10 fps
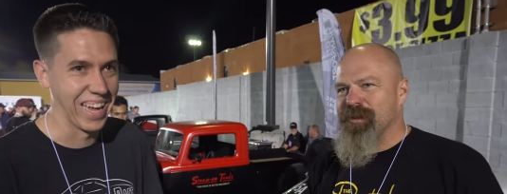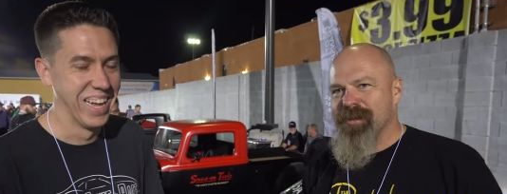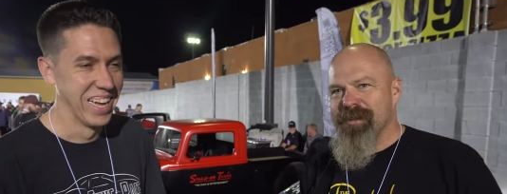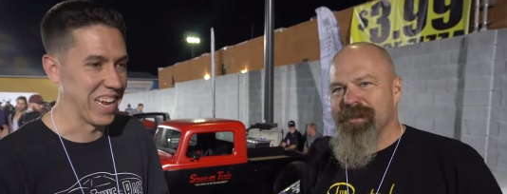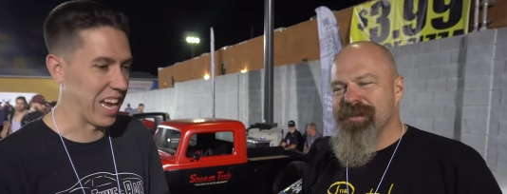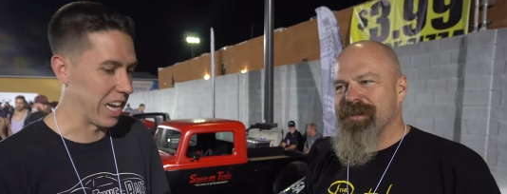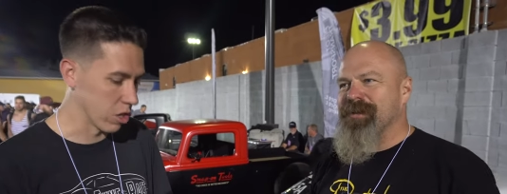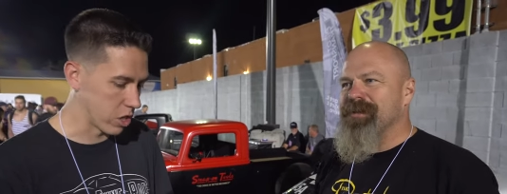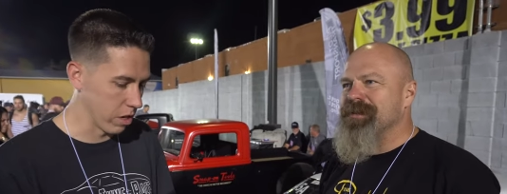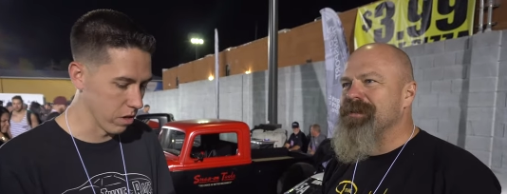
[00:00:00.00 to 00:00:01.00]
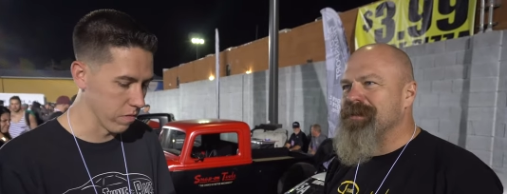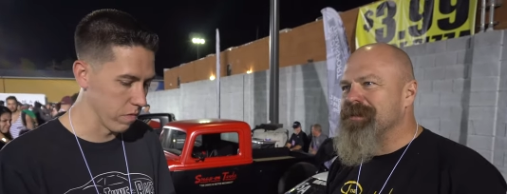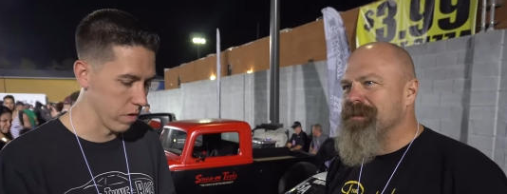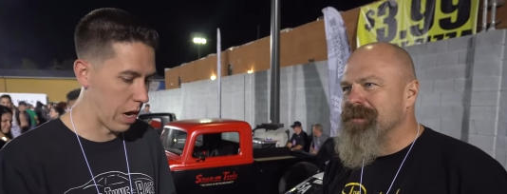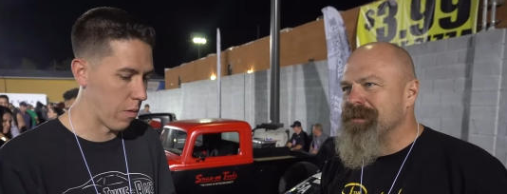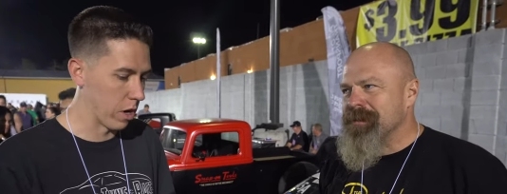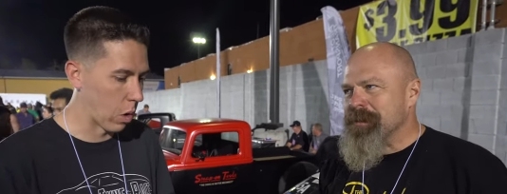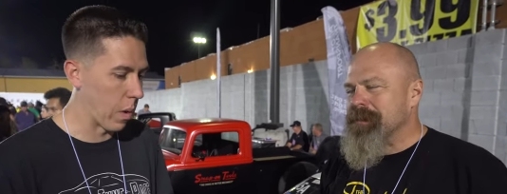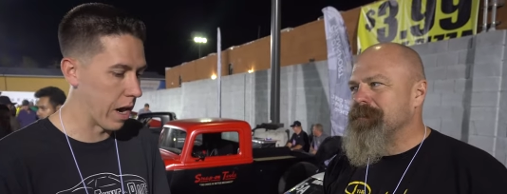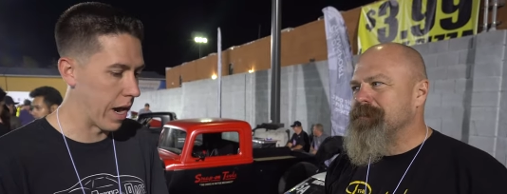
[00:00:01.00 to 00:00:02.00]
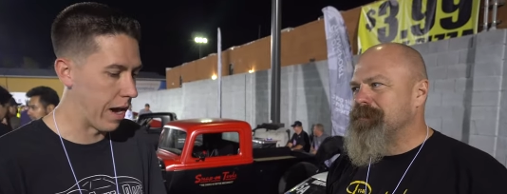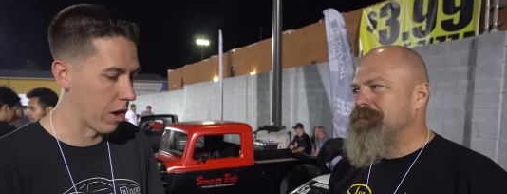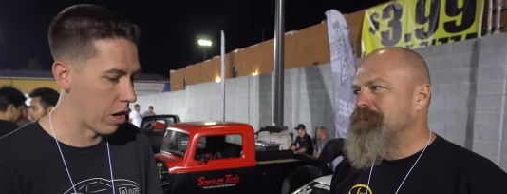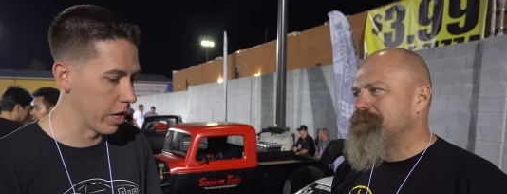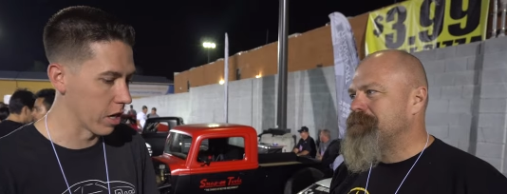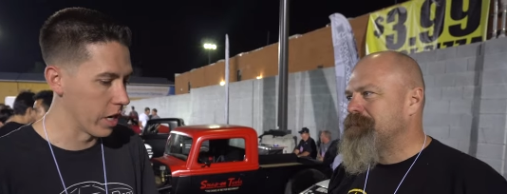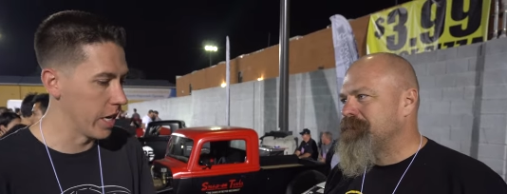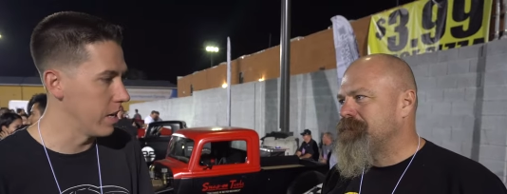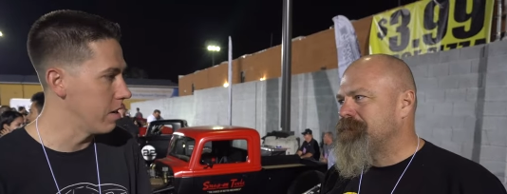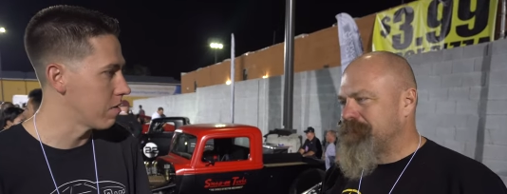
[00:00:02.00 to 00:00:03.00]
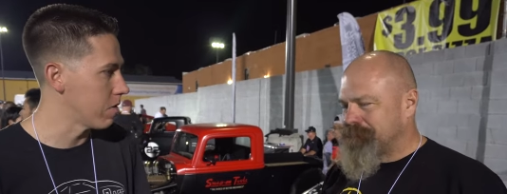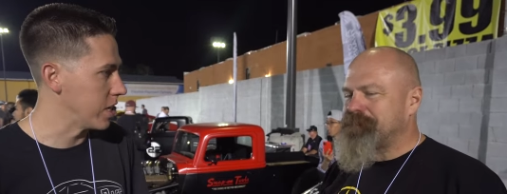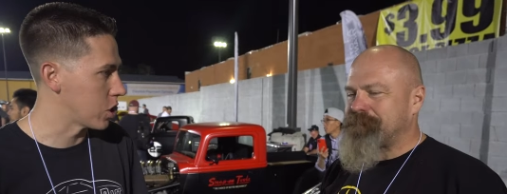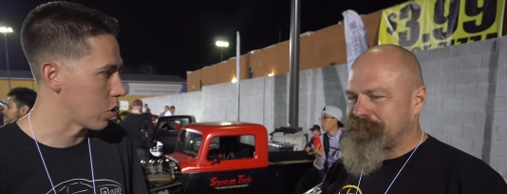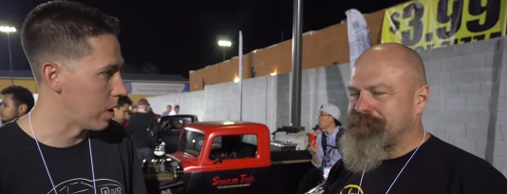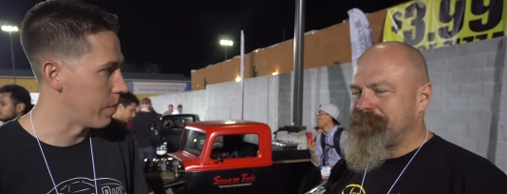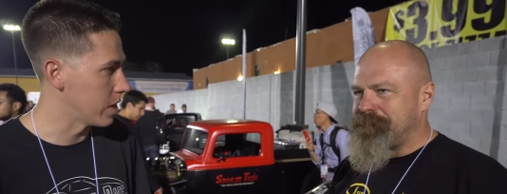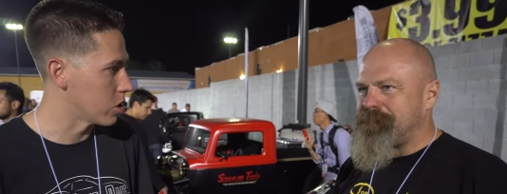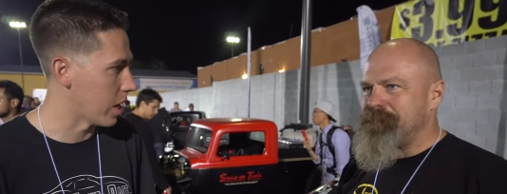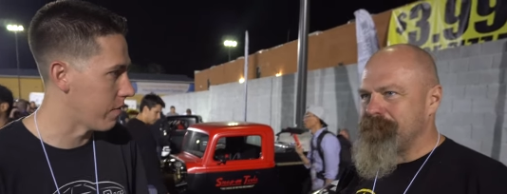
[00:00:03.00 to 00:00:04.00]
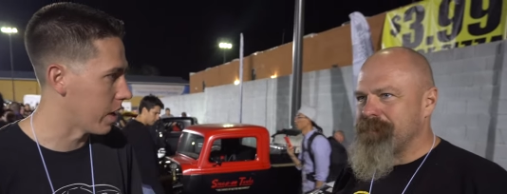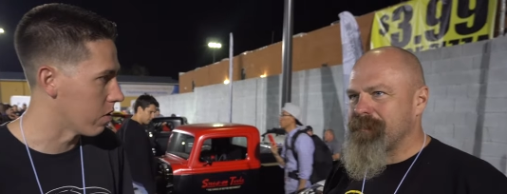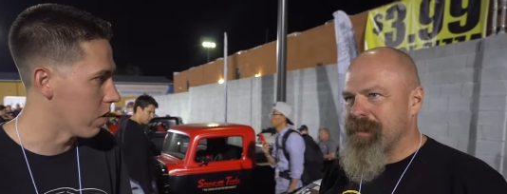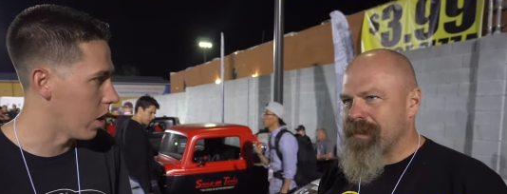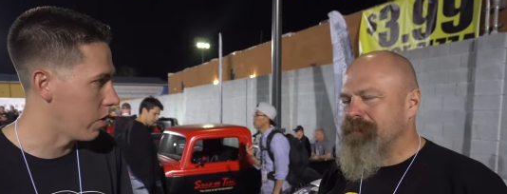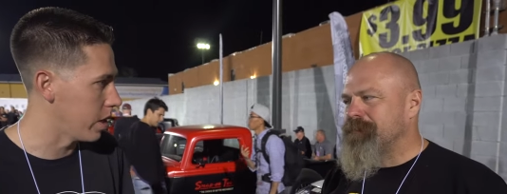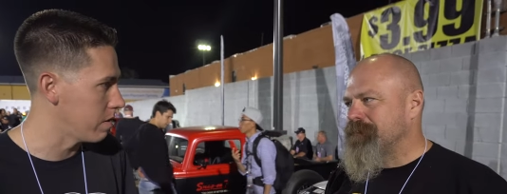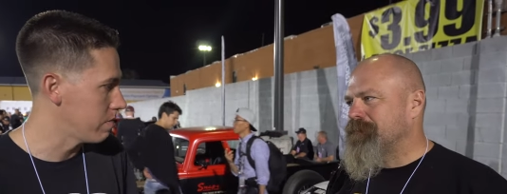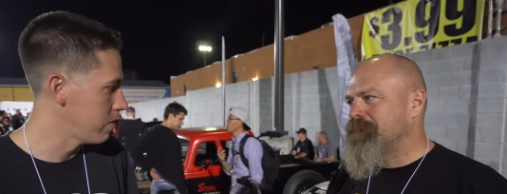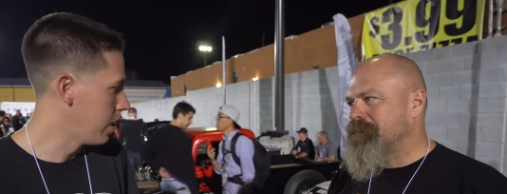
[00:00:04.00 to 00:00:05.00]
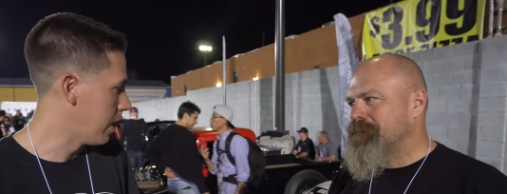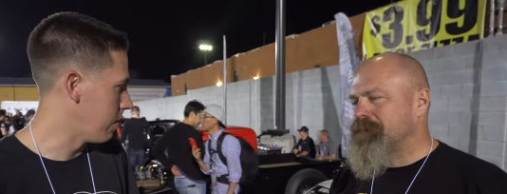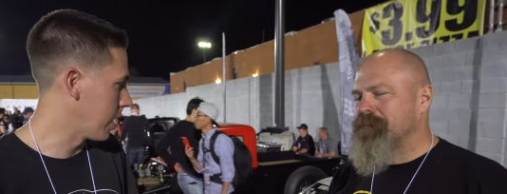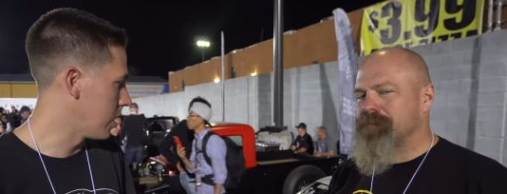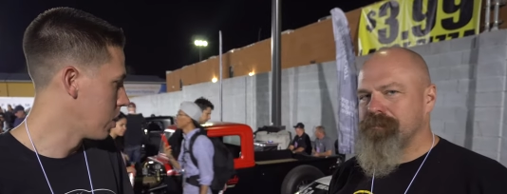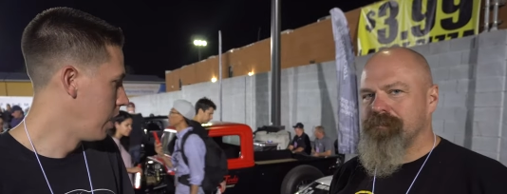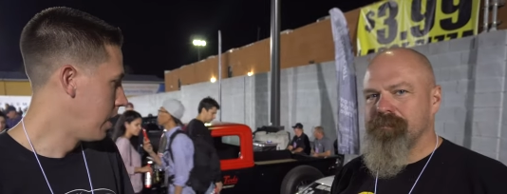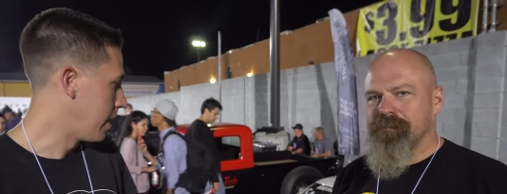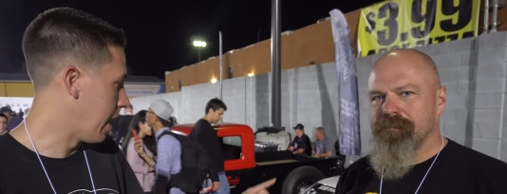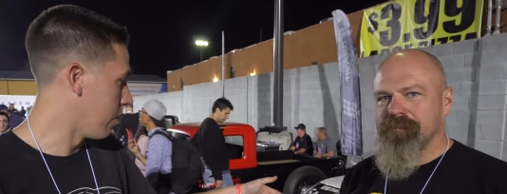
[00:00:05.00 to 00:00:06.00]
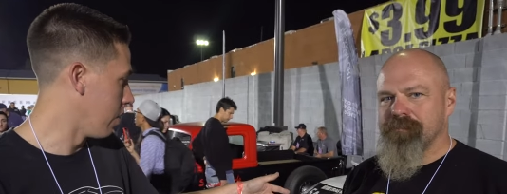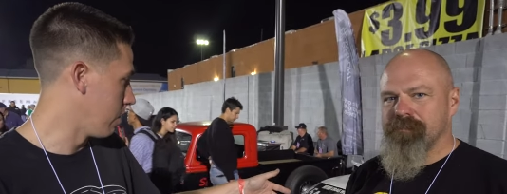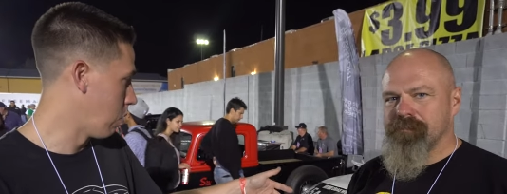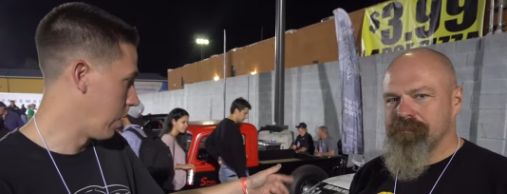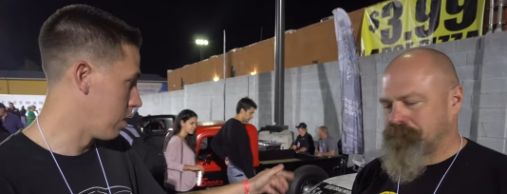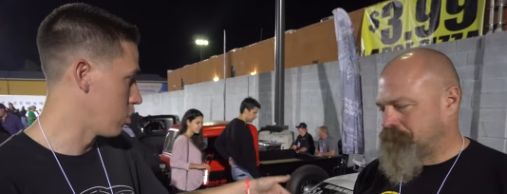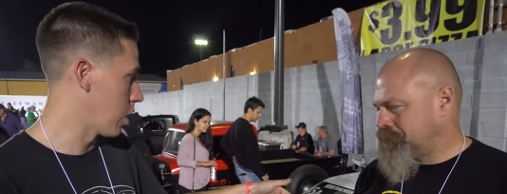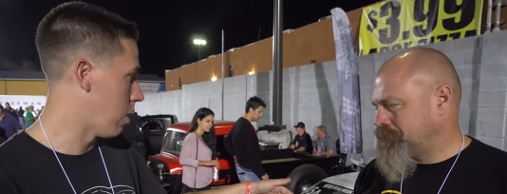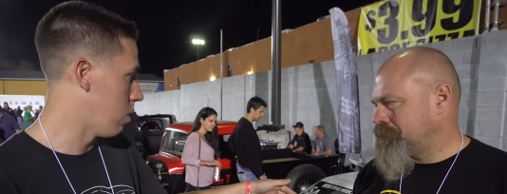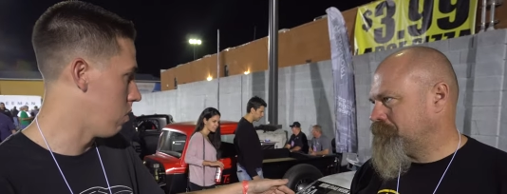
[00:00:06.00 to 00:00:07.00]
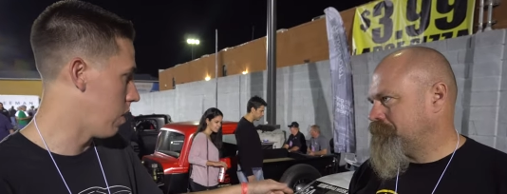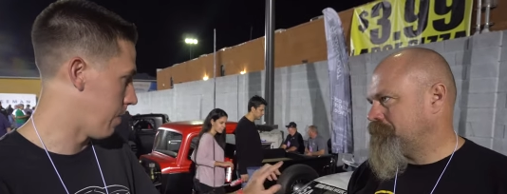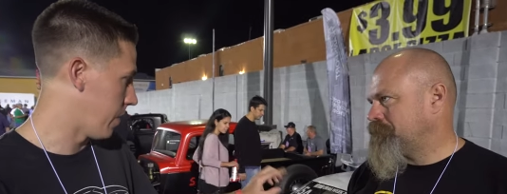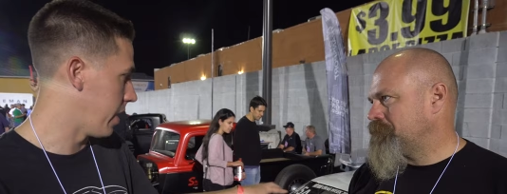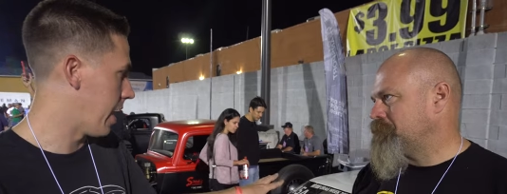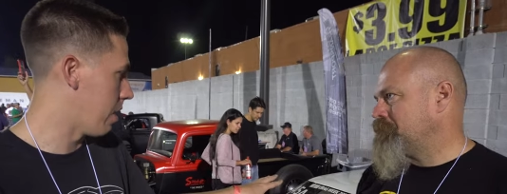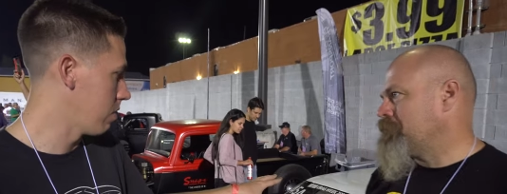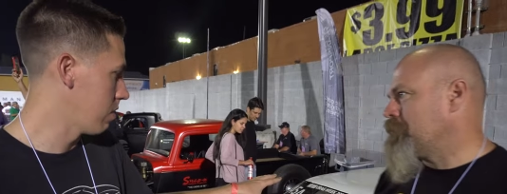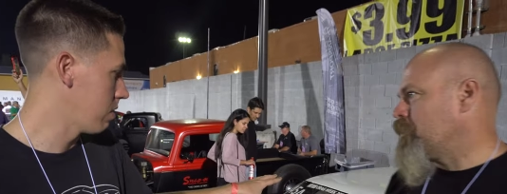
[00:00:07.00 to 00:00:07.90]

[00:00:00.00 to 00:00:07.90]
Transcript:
Speaker 1: yeah, yeah. So, you're you're not wanting to wear out all your good race equipment driving down the road and everything else. Now the, the windows go up and down.